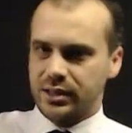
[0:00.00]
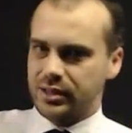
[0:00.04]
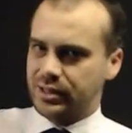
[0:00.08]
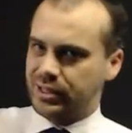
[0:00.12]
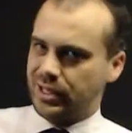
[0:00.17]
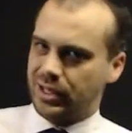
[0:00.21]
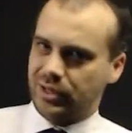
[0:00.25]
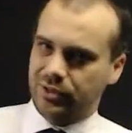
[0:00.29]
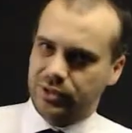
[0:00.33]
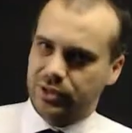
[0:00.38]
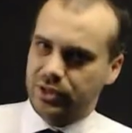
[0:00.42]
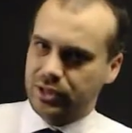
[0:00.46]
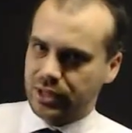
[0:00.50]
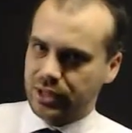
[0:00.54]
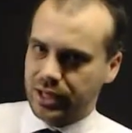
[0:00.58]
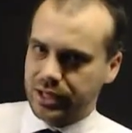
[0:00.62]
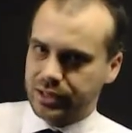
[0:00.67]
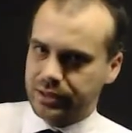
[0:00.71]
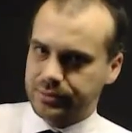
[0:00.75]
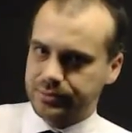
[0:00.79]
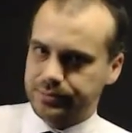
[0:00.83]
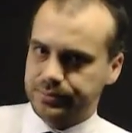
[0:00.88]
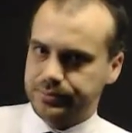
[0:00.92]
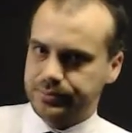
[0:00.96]

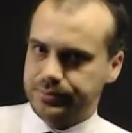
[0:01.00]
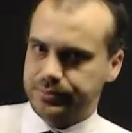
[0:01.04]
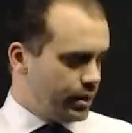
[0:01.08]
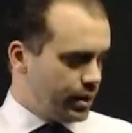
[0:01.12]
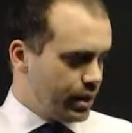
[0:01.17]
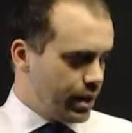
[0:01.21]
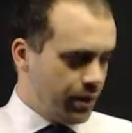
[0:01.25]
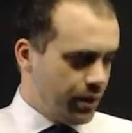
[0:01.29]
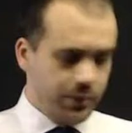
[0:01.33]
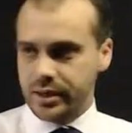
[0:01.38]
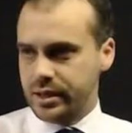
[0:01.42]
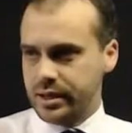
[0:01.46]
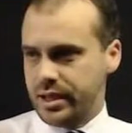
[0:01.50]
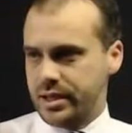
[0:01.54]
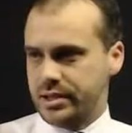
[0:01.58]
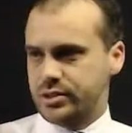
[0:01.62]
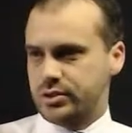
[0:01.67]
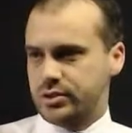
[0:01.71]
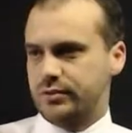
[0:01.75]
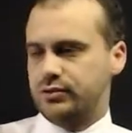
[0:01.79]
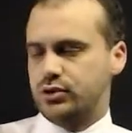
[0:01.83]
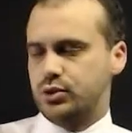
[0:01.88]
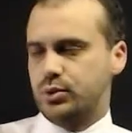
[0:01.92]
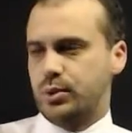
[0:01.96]
Calculator. And we get an
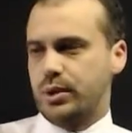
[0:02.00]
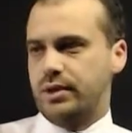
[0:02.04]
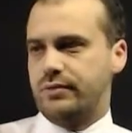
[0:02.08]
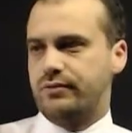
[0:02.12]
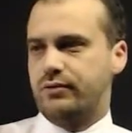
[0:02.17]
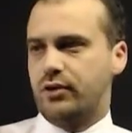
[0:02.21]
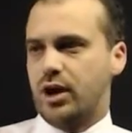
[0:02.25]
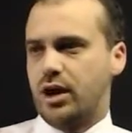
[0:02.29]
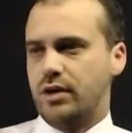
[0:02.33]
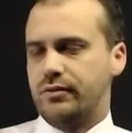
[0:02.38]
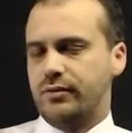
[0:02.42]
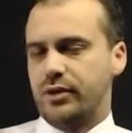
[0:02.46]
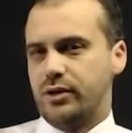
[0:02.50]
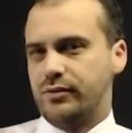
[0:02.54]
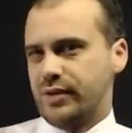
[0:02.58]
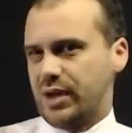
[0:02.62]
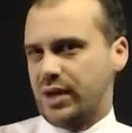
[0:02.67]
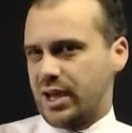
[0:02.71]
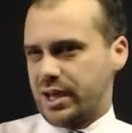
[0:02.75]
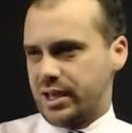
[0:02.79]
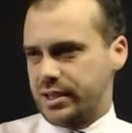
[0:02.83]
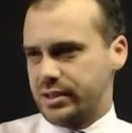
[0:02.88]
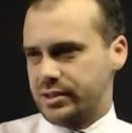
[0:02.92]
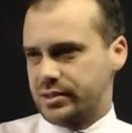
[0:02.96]
answer of 25 over
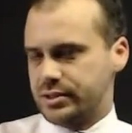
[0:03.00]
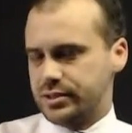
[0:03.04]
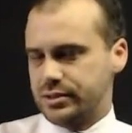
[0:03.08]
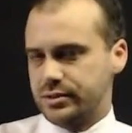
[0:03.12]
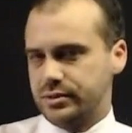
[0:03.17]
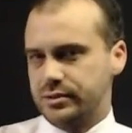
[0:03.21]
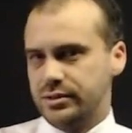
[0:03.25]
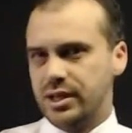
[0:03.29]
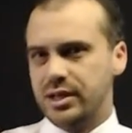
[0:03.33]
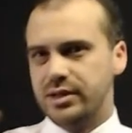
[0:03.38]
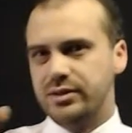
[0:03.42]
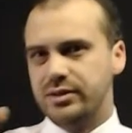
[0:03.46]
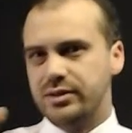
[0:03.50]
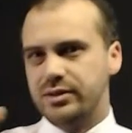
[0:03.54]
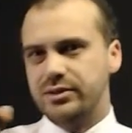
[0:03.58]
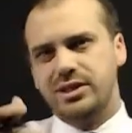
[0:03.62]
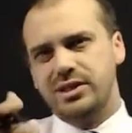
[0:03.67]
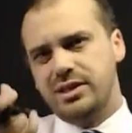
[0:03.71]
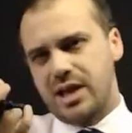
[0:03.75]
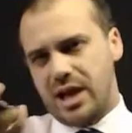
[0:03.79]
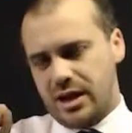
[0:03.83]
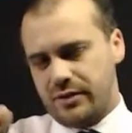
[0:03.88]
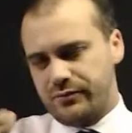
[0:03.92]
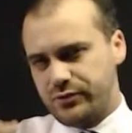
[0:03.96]
8. Now, you
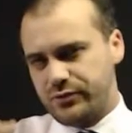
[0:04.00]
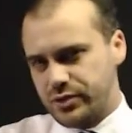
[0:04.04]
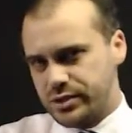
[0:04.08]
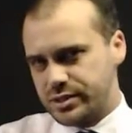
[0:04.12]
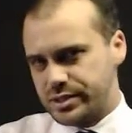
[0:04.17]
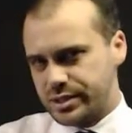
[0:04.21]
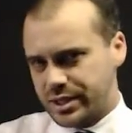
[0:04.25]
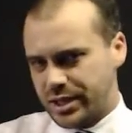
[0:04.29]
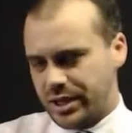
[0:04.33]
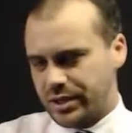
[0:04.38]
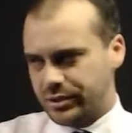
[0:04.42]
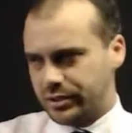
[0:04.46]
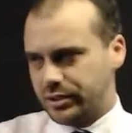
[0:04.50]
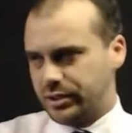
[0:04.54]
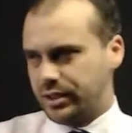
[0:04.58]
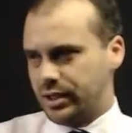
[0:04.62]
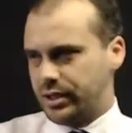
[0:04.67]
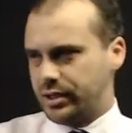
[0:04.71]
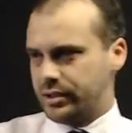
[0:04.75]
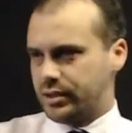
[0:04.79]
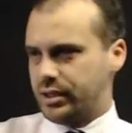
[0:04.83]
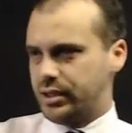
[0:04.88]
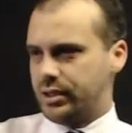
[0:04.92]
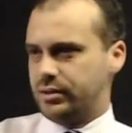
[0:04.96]
didn't have to use a
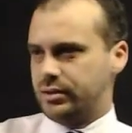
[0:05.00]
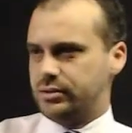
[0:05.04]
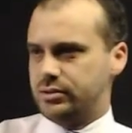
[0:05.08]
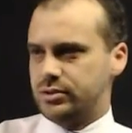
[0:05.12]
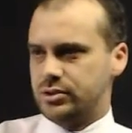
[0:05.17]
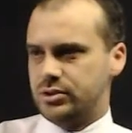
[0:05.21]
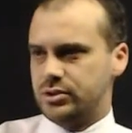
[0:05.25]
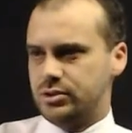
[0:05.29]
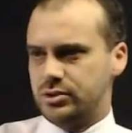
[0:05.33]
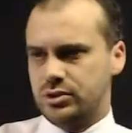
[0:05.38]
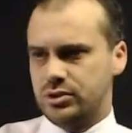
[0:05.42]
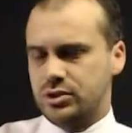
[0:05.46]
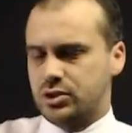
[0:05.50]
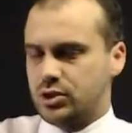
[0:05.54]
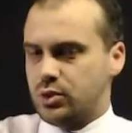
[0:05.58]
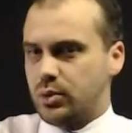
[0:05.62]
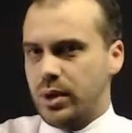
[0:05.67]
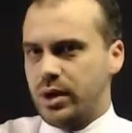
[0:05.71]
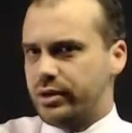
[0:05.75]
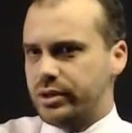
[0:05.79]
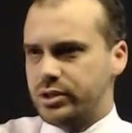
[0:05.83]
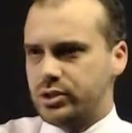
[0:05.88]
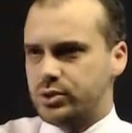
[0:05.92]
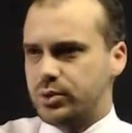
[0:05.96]
calculator there.
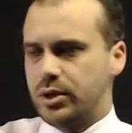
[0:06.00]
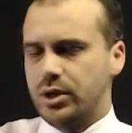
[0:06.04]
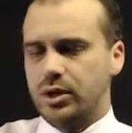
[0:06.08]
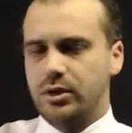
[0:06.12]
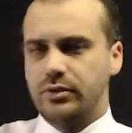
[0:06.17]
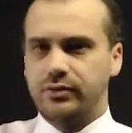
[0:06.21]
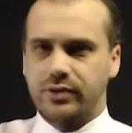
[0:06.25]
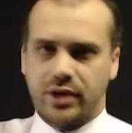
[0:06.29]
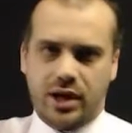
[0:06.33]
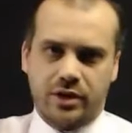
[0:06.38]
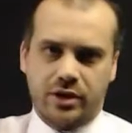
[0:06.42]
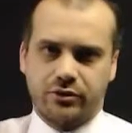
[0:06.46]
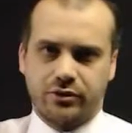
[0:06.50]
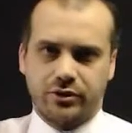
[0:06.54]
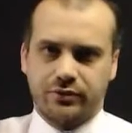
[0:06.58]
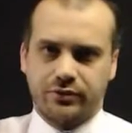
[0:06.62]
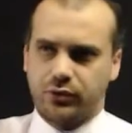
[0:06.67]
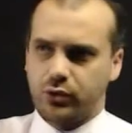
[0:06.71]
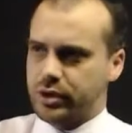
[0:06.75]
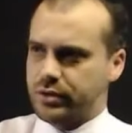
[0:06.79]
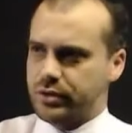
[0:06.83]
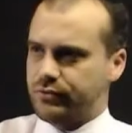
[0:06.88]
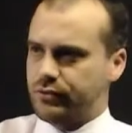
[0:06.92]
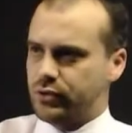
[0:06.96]
Squaring 12,
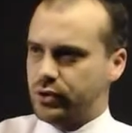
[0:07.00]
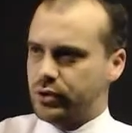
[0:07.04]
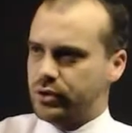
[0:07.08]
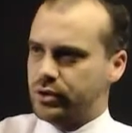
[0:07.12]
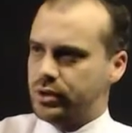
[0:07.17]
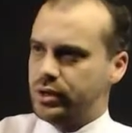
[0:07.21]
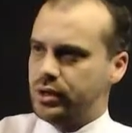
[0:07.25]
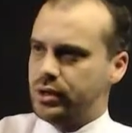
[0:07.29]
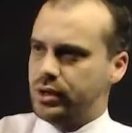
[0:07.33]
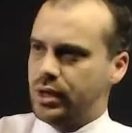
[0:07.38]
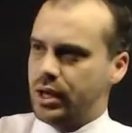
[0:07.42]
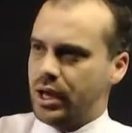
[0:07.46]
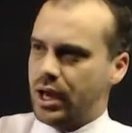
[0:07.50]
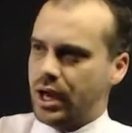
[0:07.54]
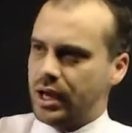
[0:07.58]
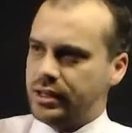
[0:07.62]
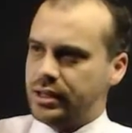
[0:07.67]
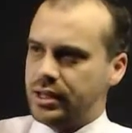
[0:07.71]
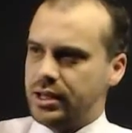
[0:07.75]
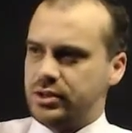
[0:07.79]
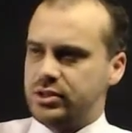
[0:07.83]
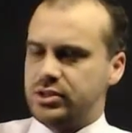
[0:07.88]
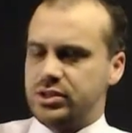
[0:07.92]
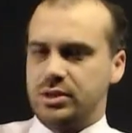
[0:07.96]
144,
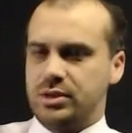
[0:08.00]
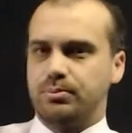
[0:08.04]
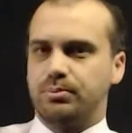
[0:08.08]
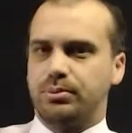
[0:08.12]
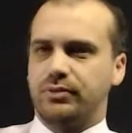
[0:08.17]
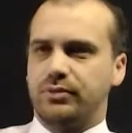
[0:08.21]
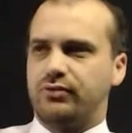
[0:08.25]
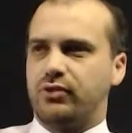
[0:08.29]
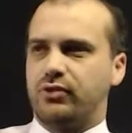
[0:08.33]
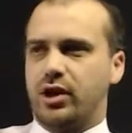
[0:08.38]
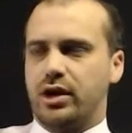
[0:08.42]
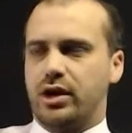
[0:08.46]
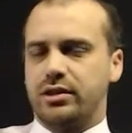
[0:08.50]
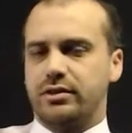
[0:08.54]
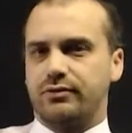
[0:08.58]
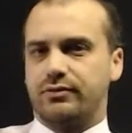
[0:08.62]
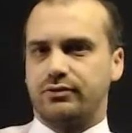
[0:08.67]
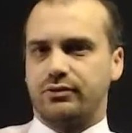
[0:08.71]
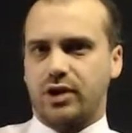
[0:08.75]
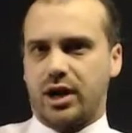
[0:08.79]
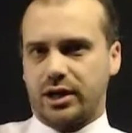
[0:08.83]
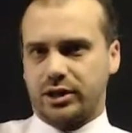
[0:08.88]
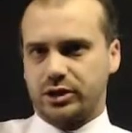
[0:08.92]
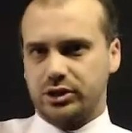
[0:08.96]
and then simplify the
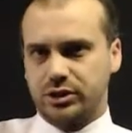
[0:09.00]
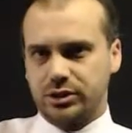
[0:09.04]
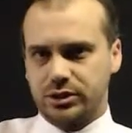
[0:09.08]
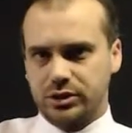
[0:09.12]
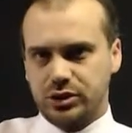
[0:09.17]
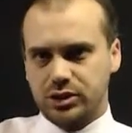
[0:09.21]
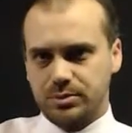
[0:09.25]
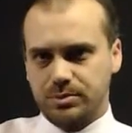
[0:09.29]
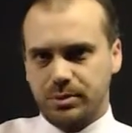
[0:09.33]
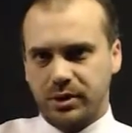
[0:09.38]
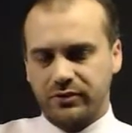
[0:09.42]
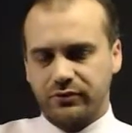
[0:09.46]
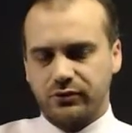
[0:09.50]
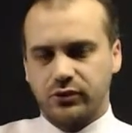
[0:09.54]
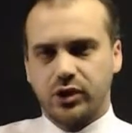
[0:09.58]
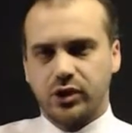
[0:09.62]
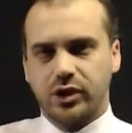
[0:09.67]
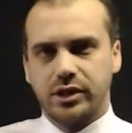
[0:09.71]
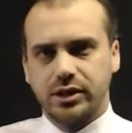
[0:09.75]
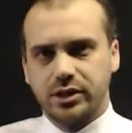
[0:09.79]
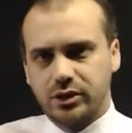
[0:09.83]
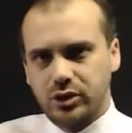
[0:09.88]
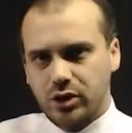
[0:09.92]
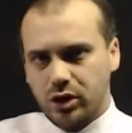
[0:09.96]
fraction just by
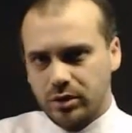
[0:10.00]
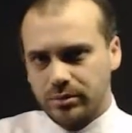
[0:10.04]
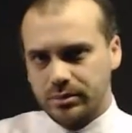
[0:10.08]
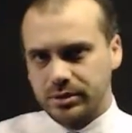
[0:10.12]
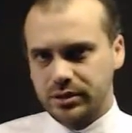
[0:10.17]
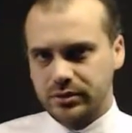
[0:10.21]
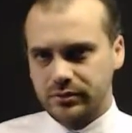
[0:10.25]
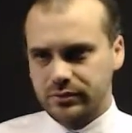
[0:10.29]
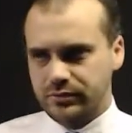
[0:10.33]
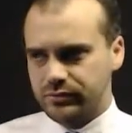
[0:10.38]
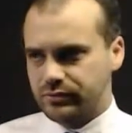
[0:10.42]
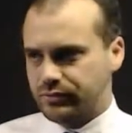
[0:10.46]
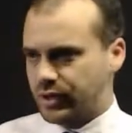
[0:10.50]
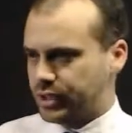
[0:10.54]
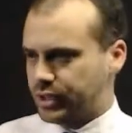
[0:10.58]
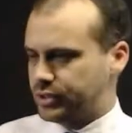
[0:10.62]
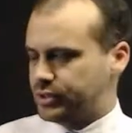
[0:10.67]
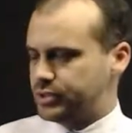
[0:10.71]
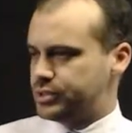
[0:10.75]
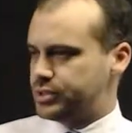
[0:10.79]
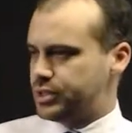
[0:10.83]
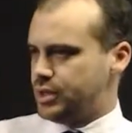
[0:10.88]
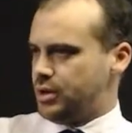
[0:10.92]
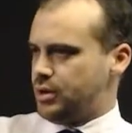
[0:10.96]
finding common
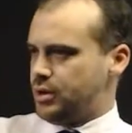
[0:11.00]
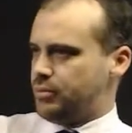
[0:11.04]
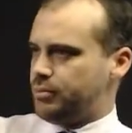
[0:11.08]
factors.